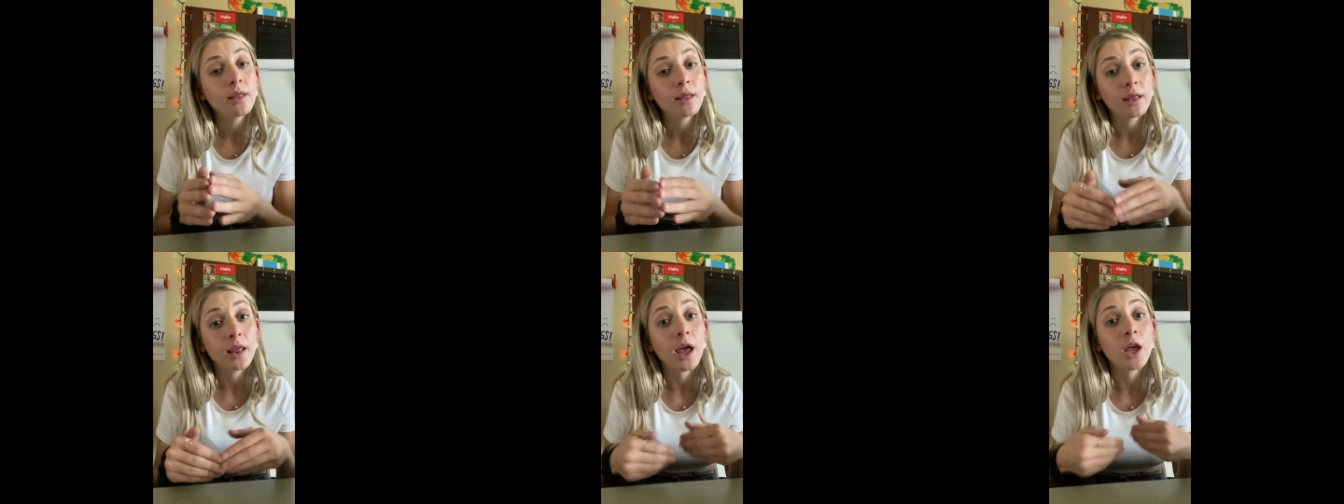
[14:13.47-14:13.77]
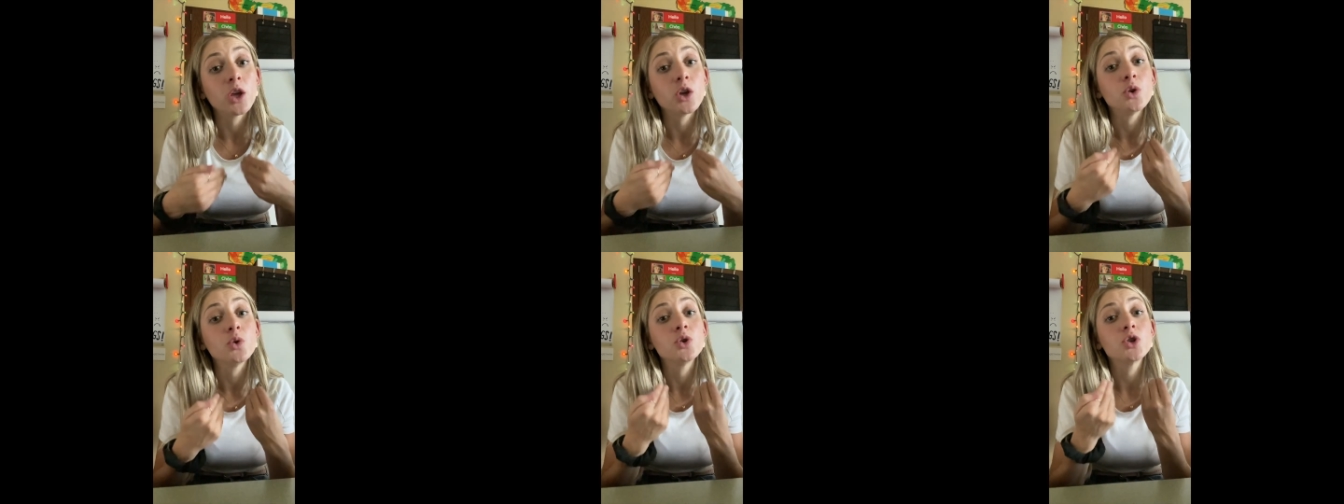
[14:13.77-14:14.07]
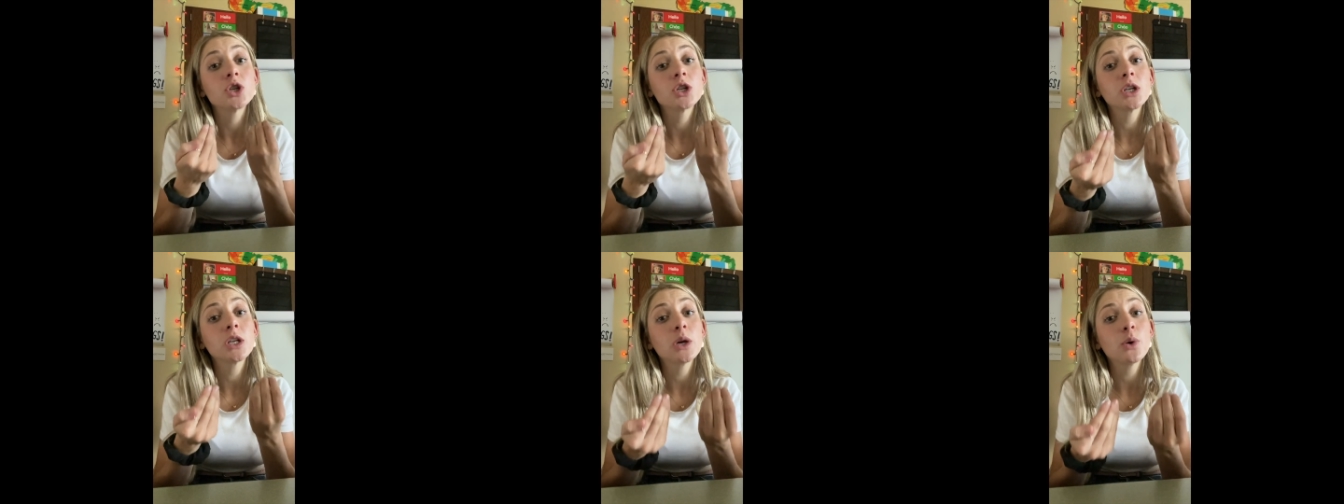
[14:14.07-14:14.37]
that
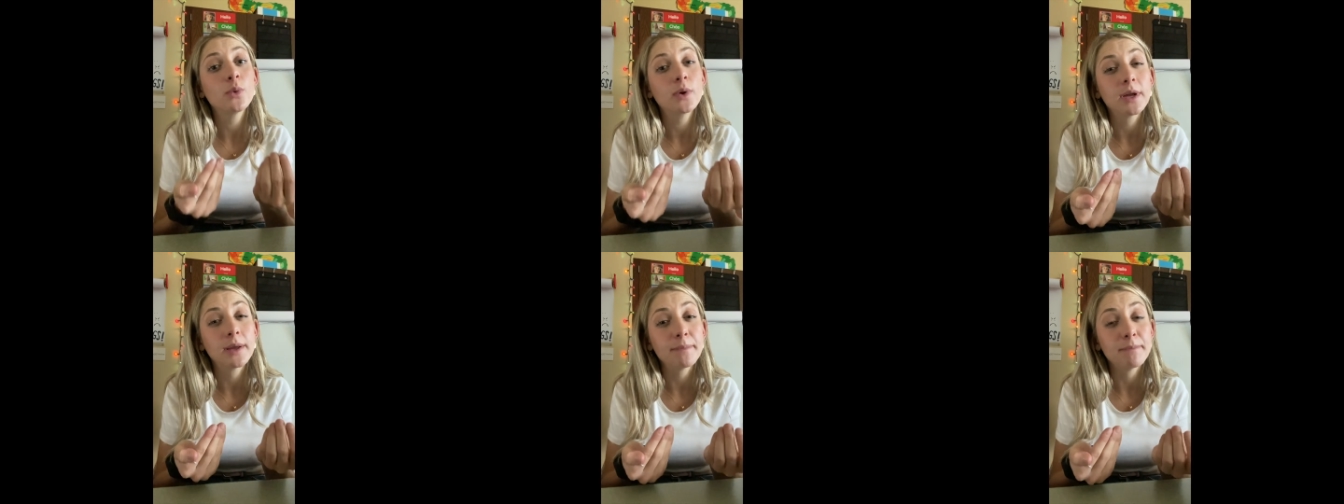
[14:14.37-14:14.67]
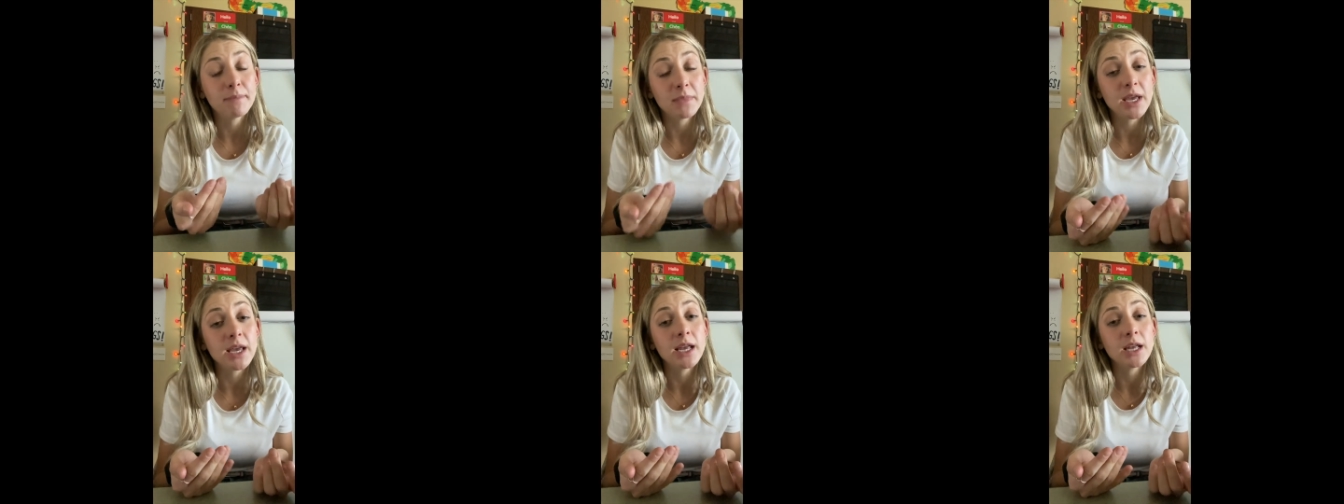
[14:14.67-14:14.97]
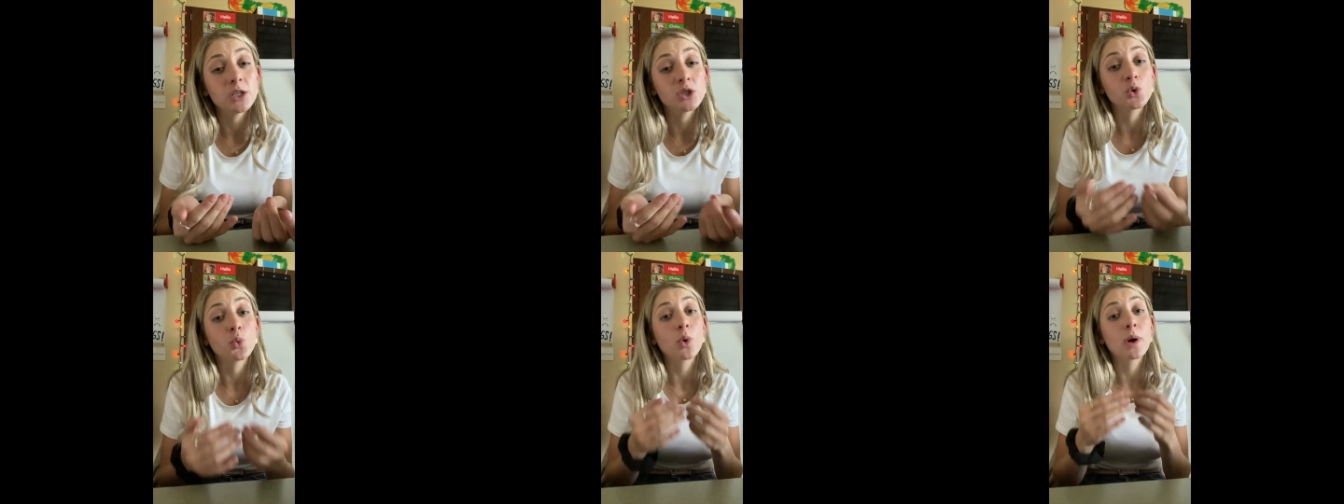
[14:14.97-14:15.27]
usually
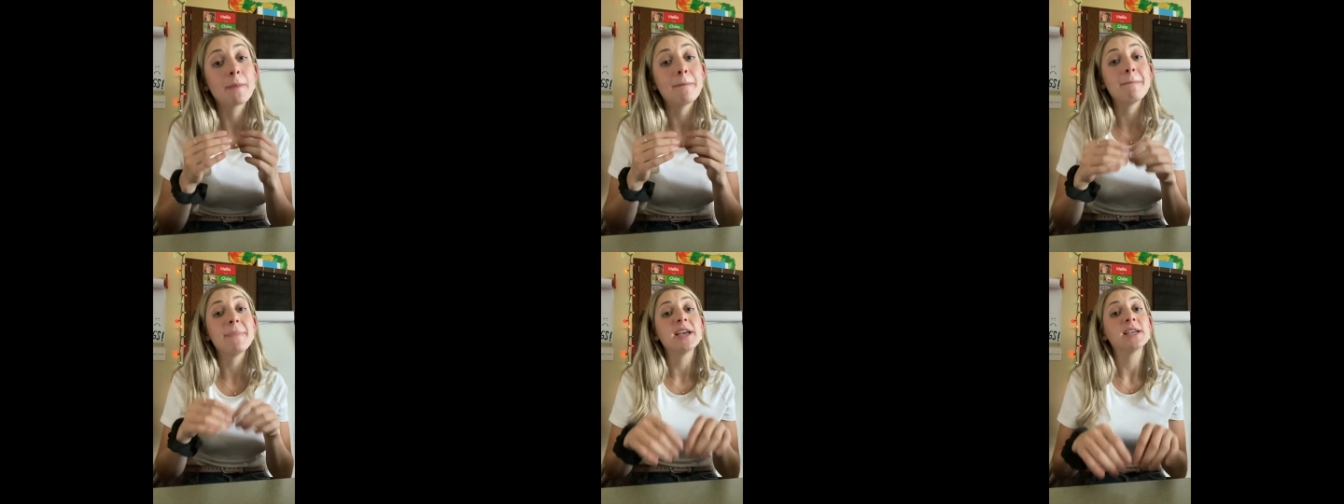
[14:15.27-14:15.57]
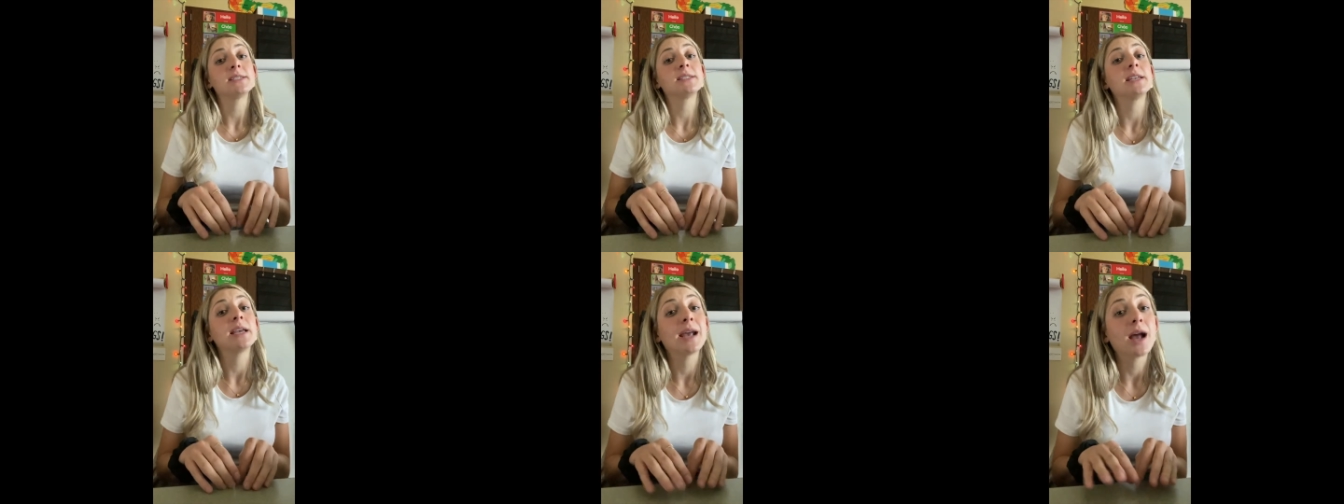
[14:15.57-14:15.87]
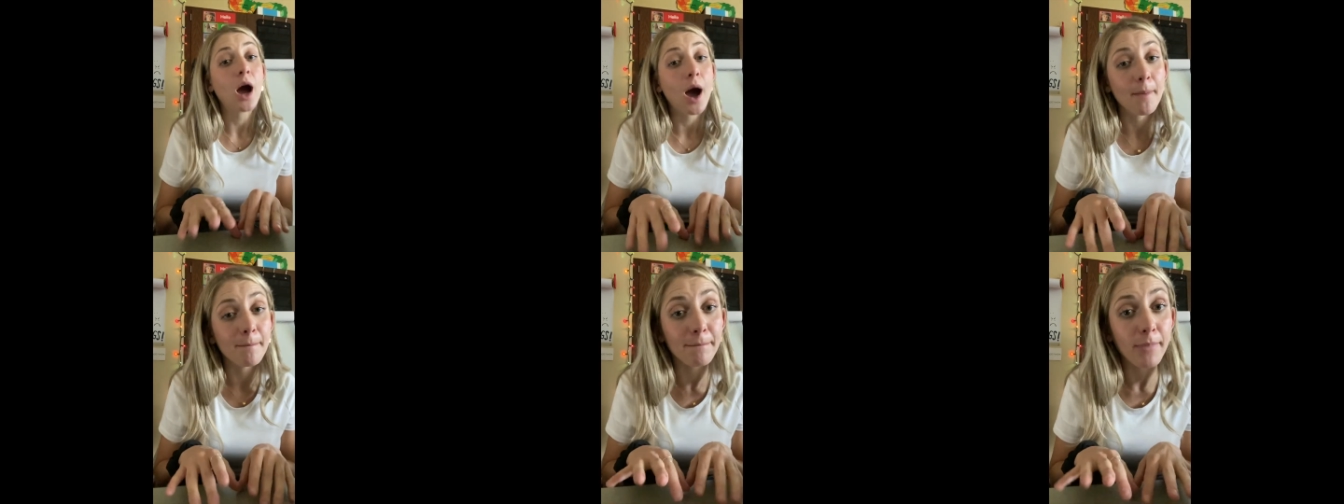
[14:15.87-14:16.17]
means we're missing
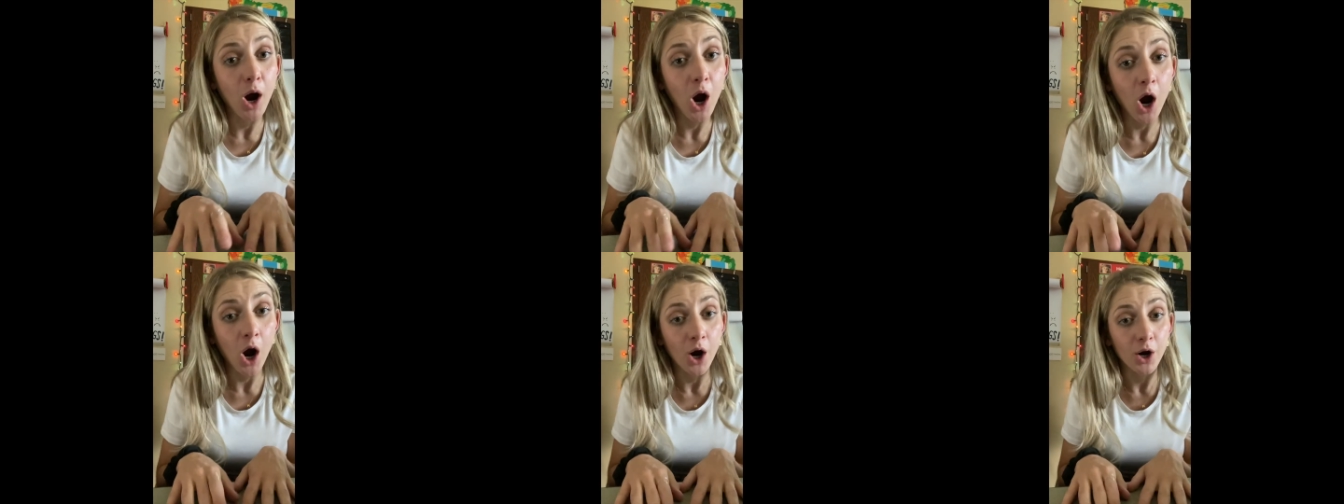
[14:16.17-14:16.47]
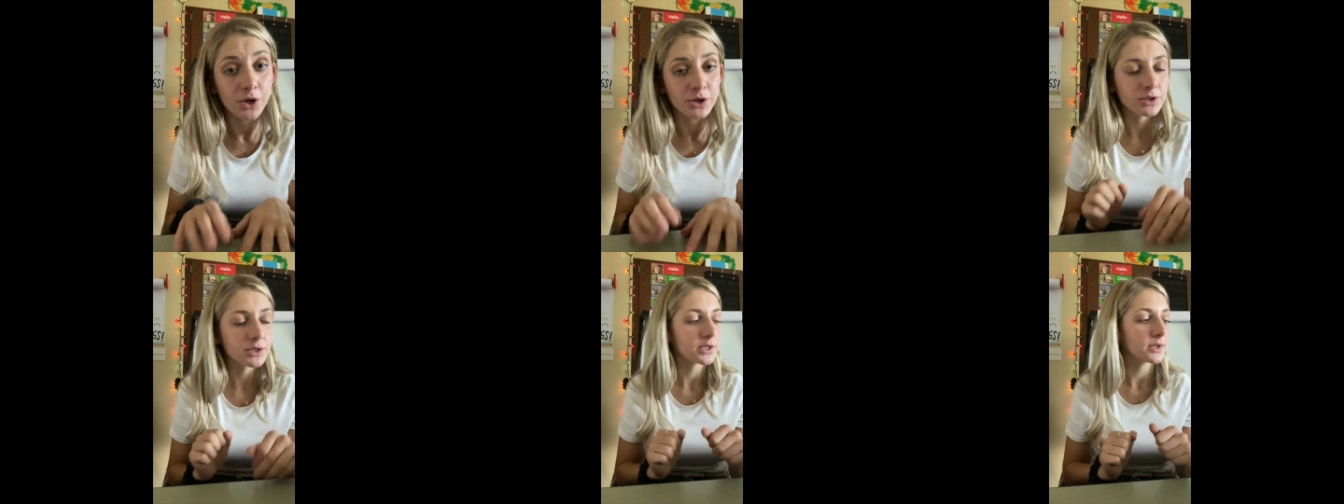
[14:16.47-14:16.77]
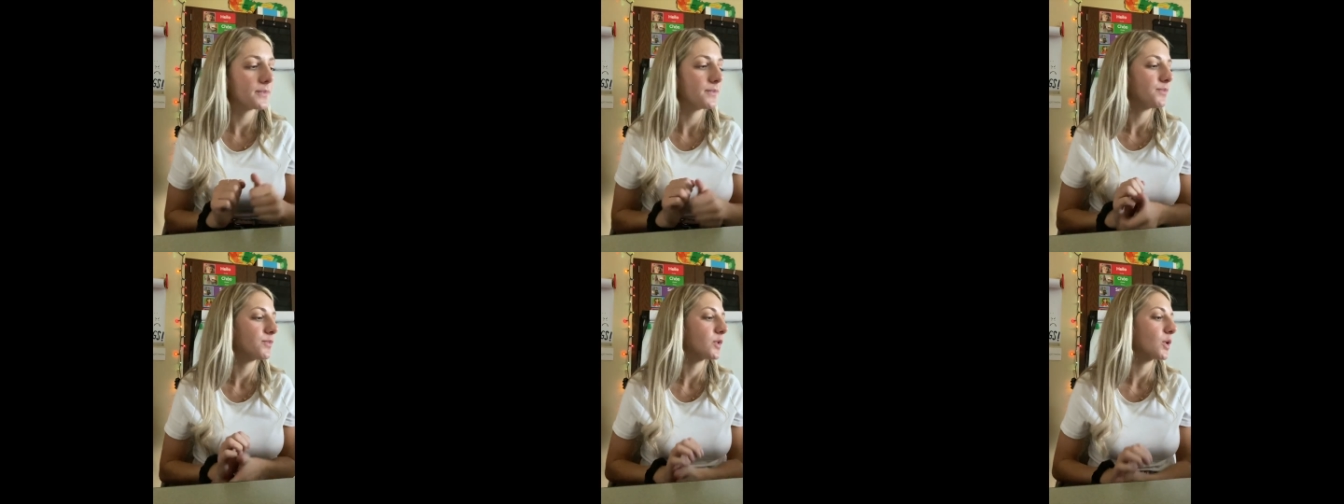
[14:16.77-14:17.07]
a part.
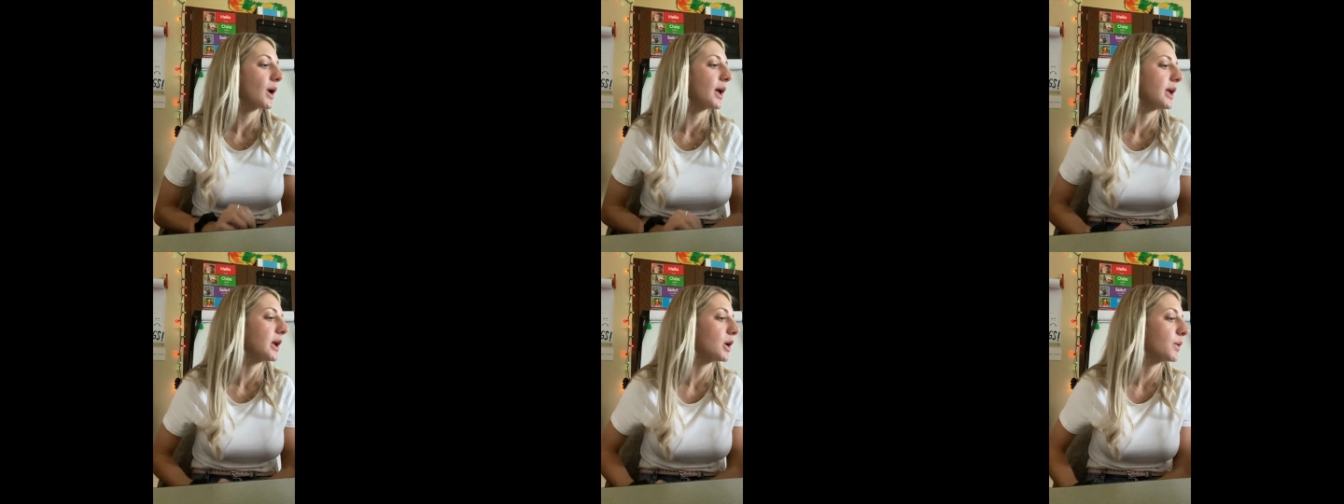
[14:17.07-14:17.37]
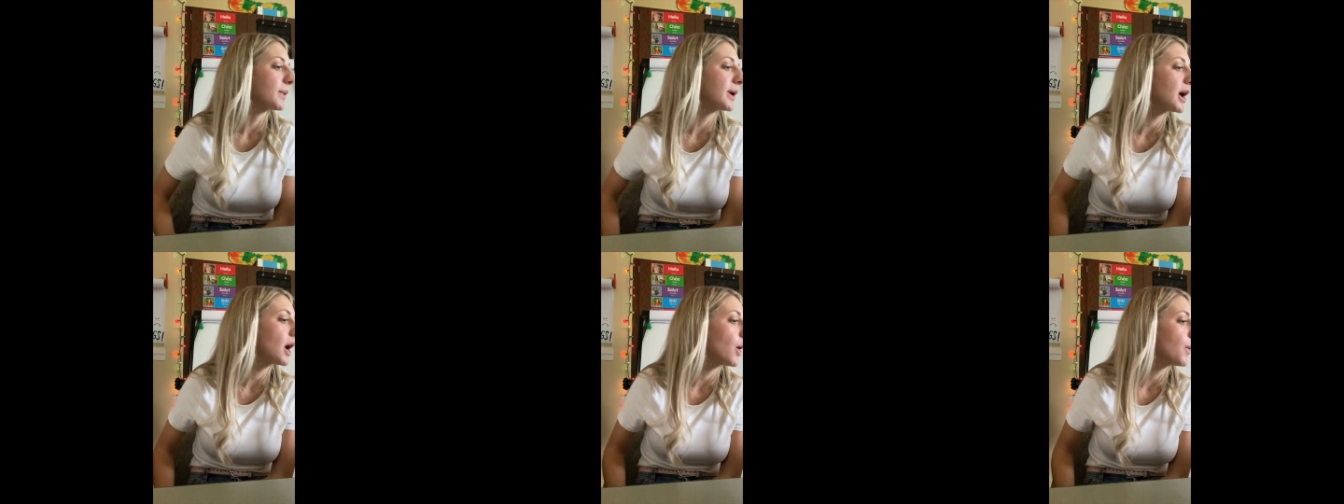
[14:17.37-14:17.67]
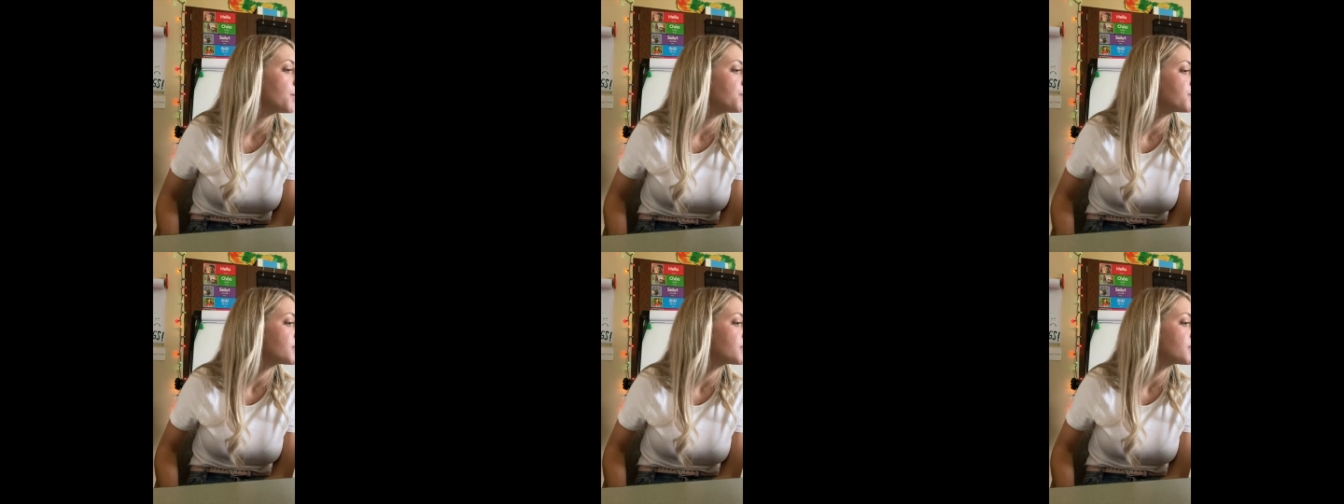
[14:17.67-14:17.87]
Okay, here we go.